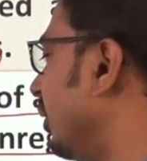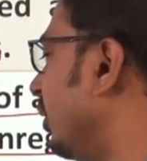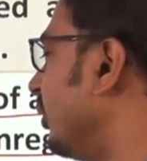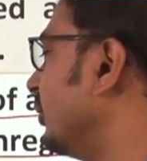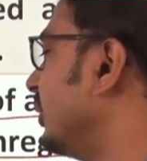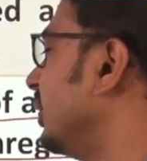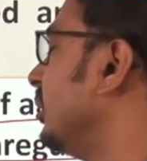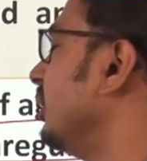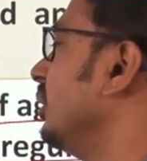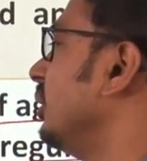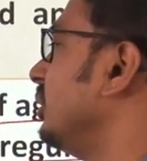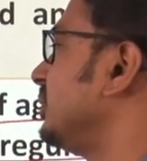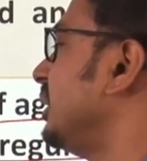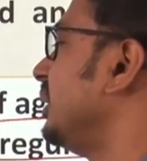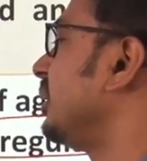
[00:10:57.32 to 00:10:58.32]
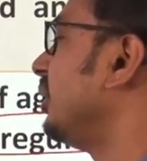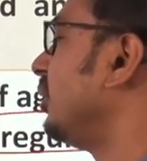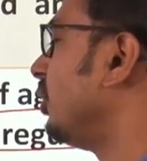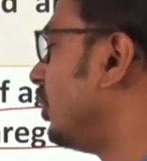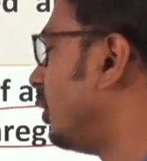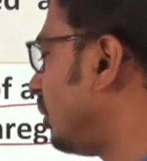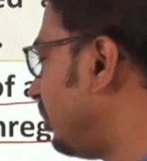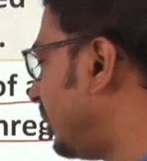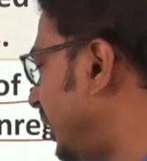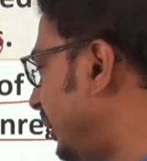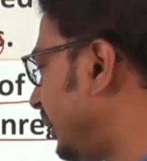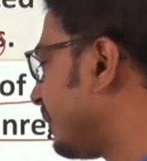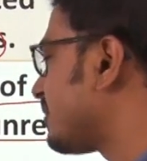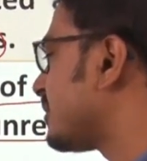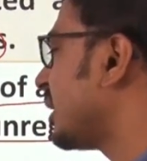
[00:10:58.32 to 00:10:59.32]
of the central government
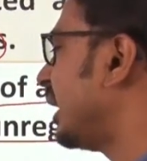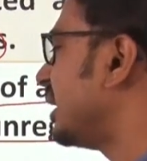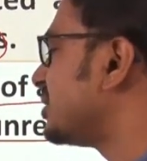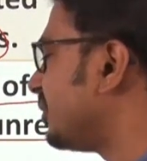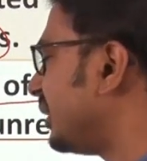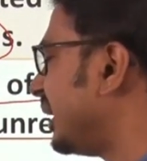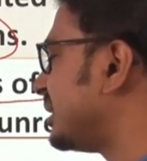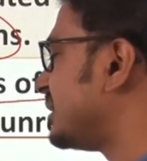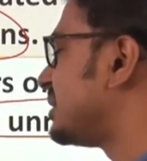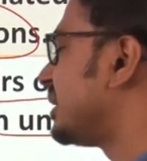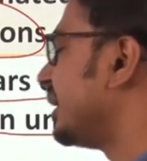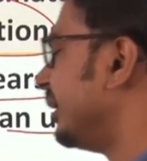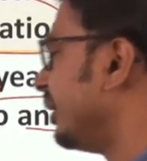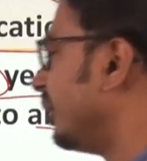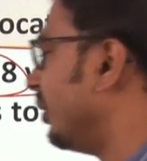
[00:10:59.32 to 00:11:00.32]
as well as state